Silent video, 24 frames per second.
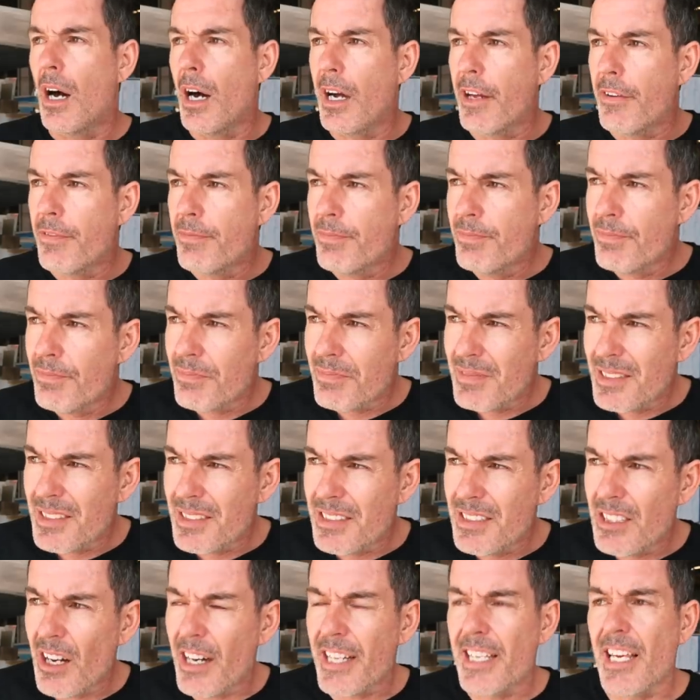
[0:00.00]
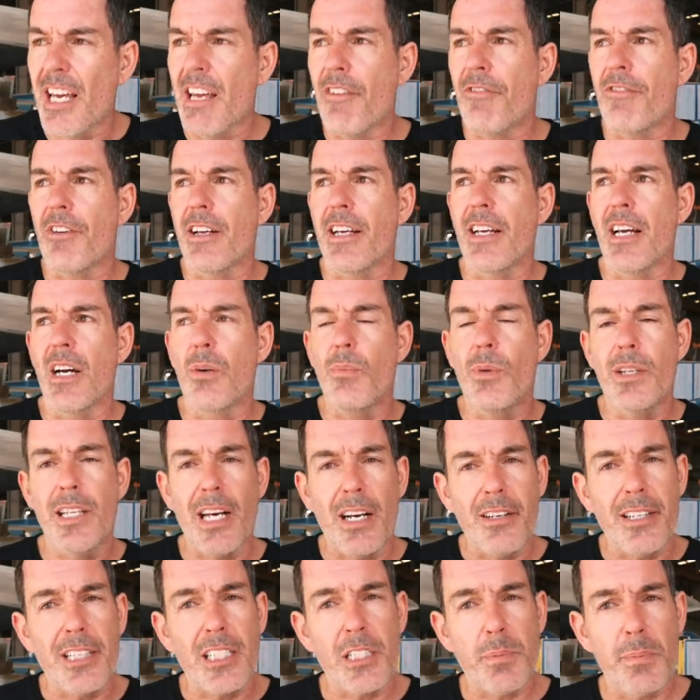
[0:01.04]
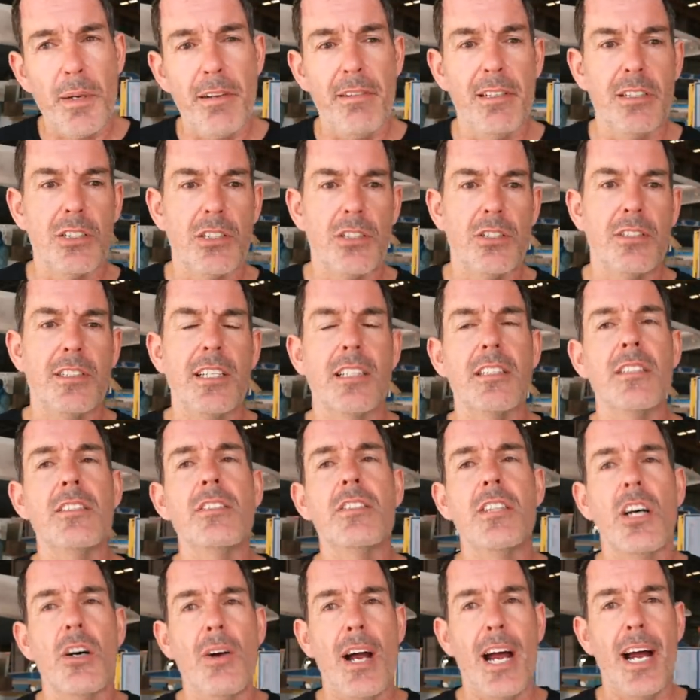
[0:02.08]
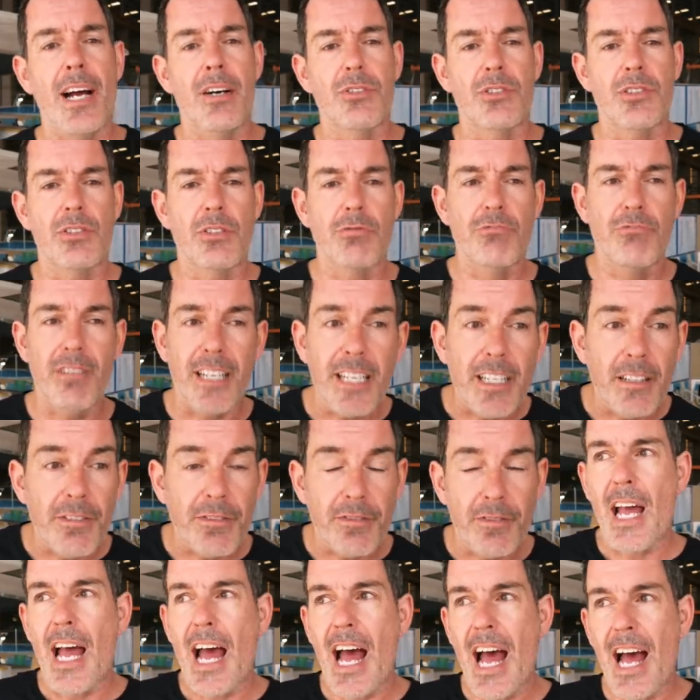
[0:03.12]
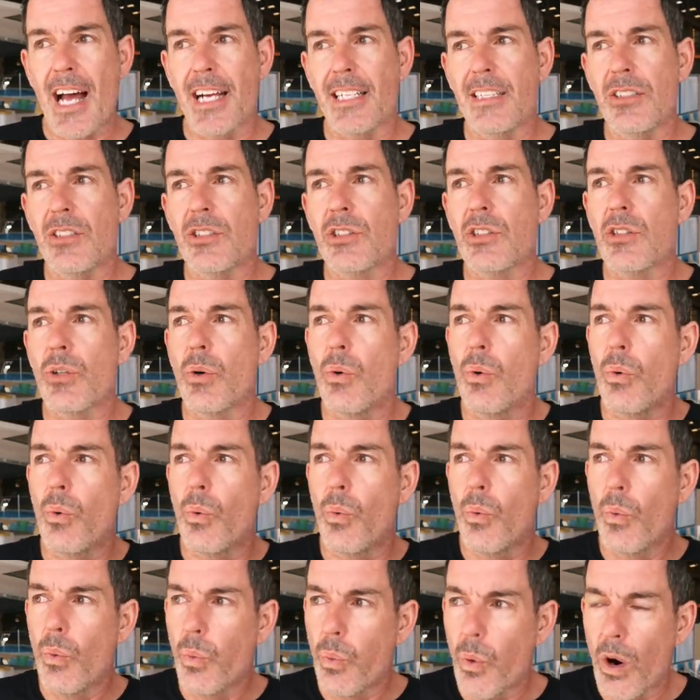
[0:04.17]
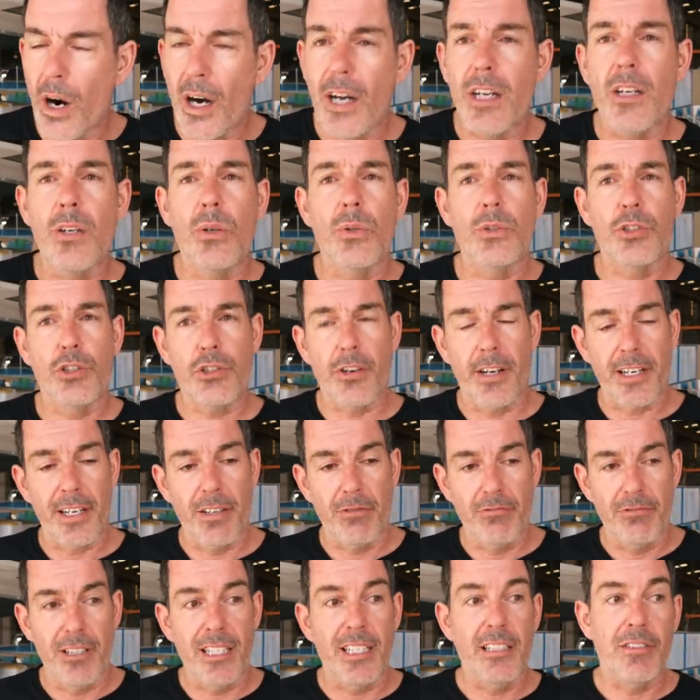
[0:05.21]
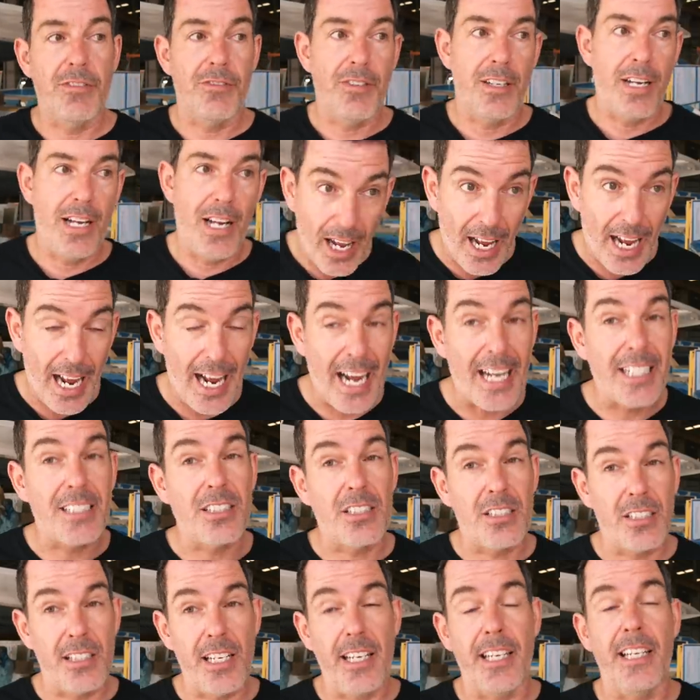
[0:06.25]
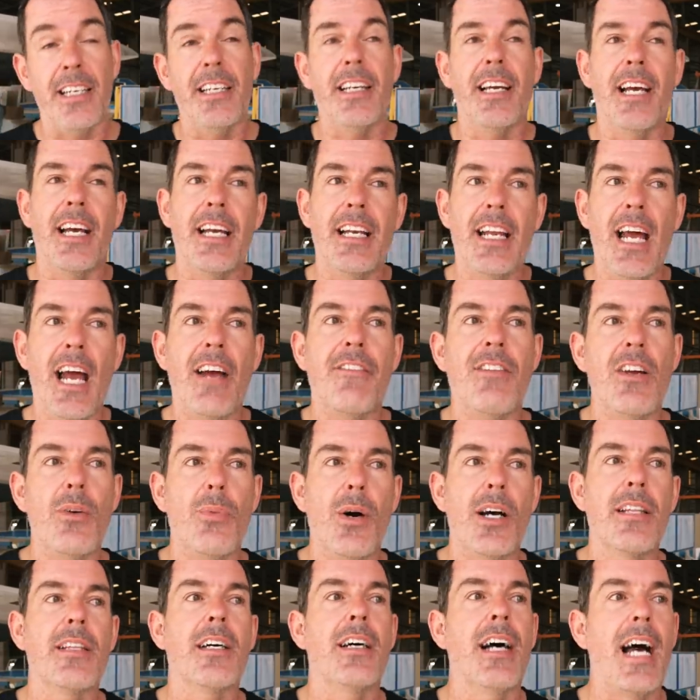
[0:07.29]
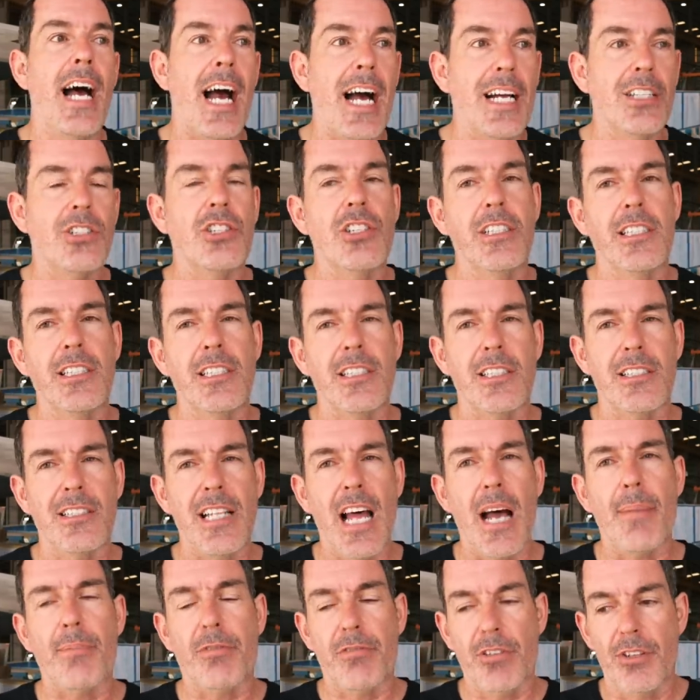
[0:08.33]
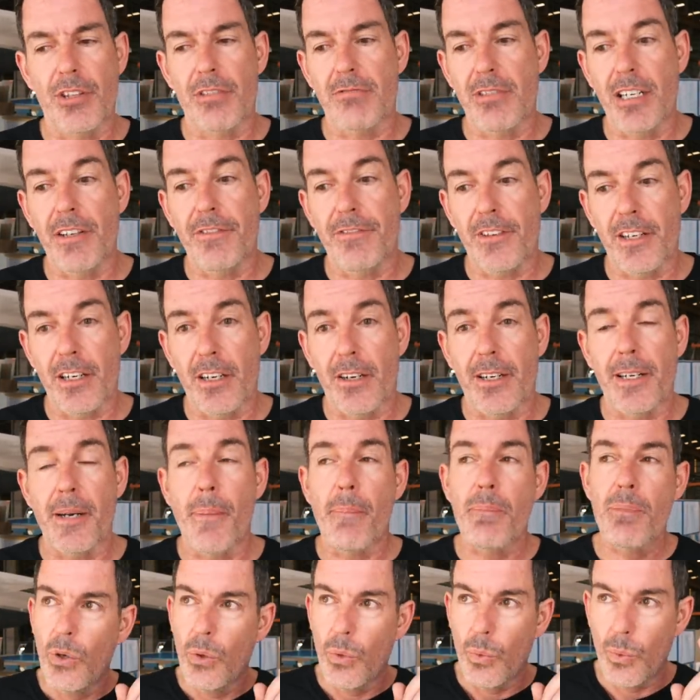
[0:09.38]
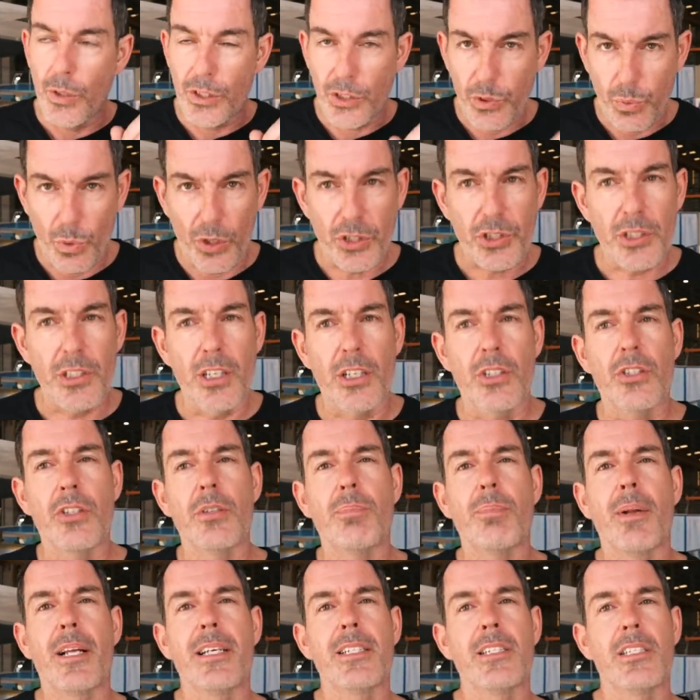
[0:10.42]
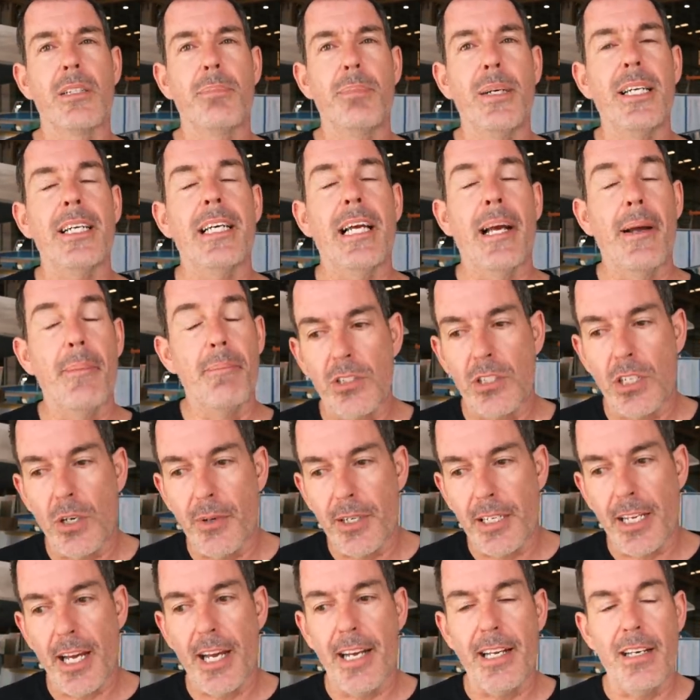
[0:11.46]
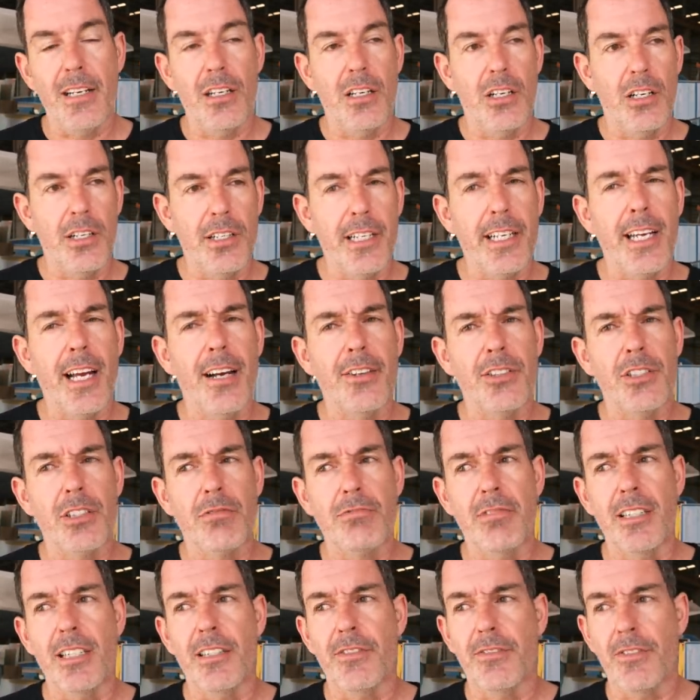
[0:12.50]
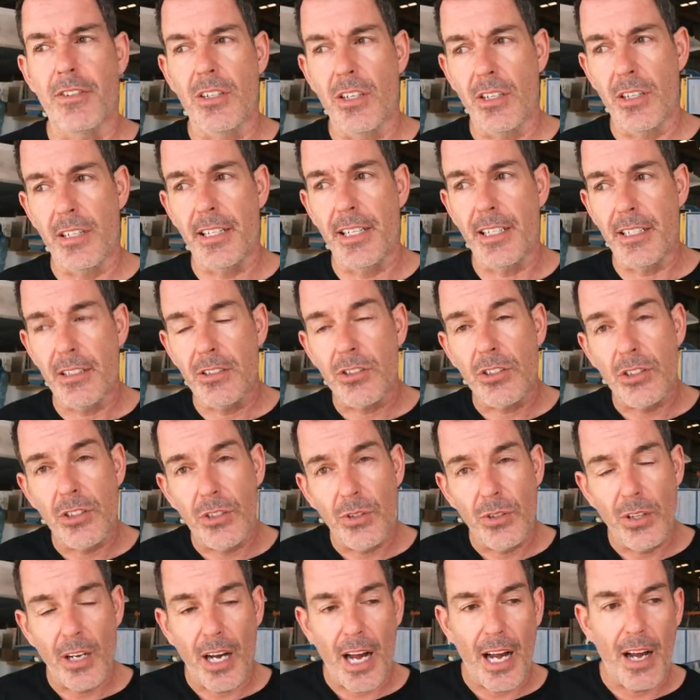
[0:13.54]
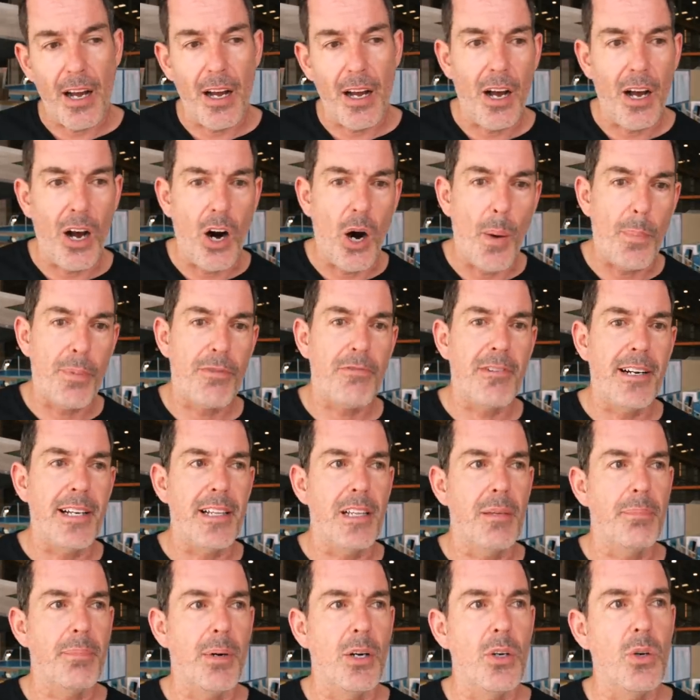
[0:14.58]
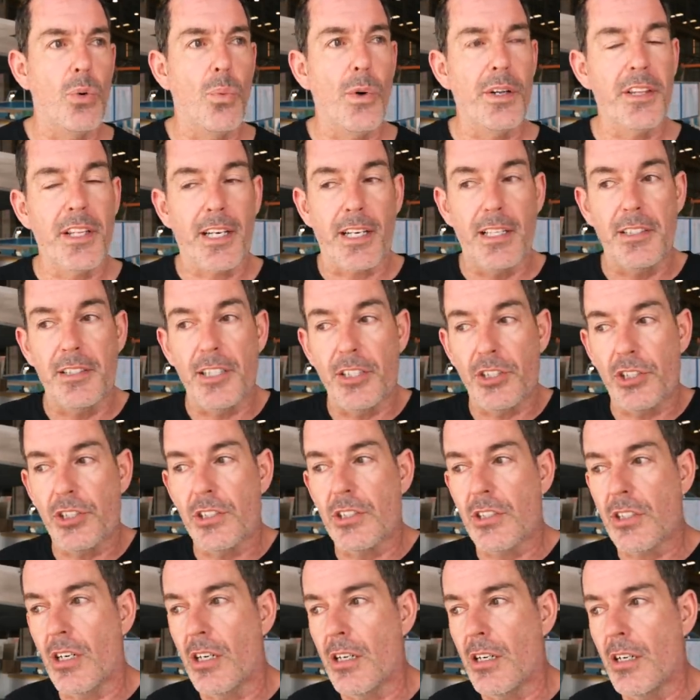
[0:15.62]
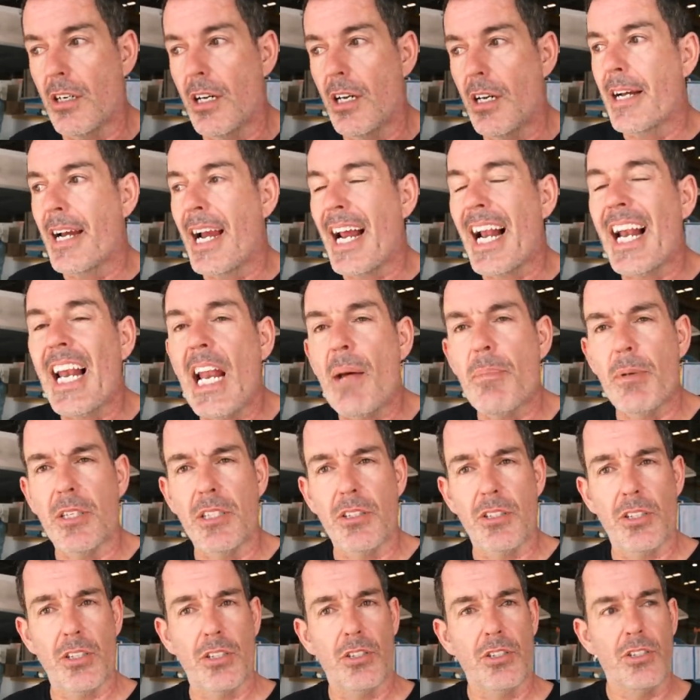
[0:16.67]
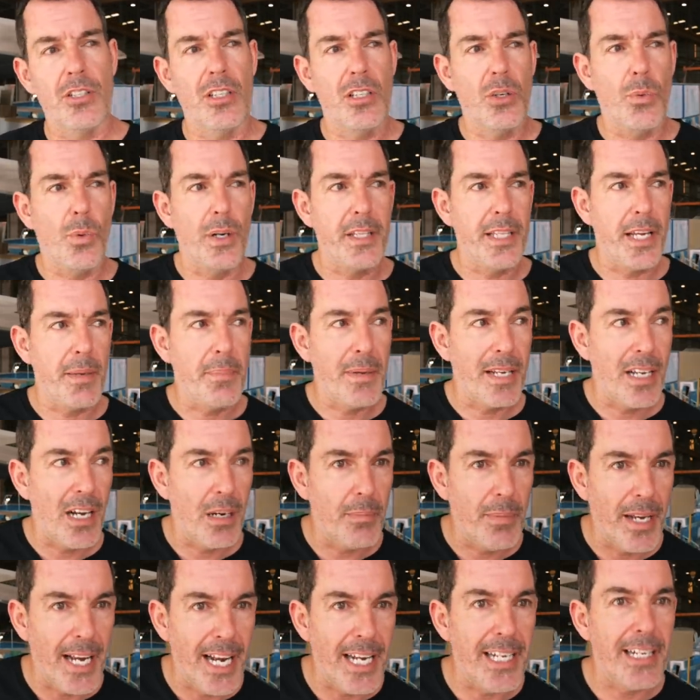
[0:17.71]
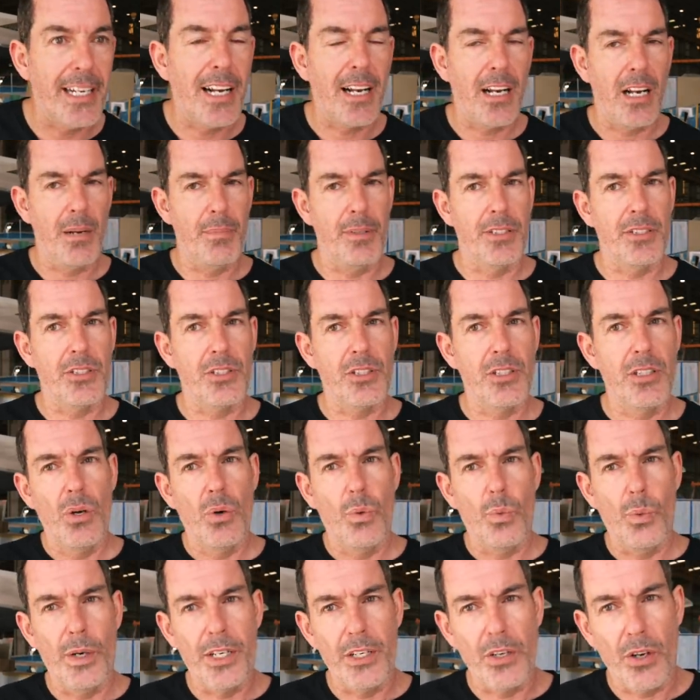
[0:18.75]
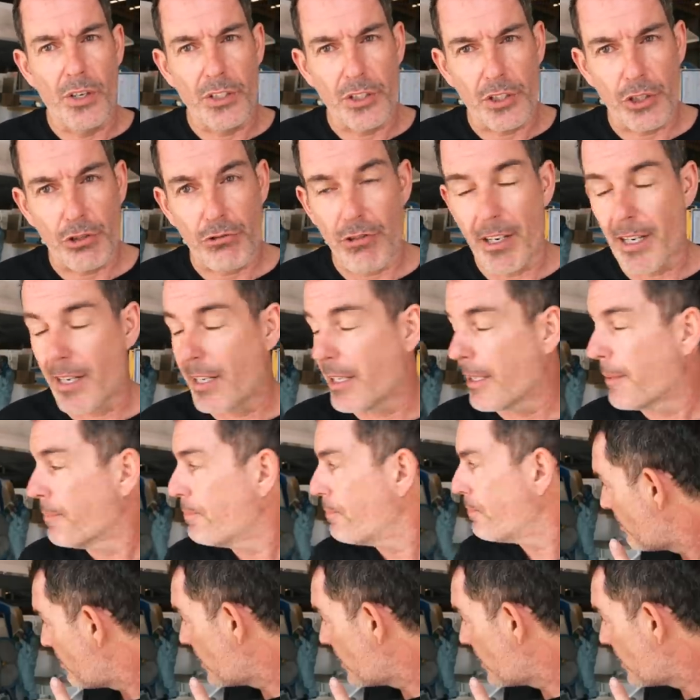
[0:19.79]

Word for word: I naively and without experience didn't know how to reef, and while trying to reef at sea in heavy weather, actually snapped through the reefing line, which wasn't a good place to be. So again, learning how to reef, learning to operate the boat when the conditions are clement, so that when they become inclement, we're not struggling.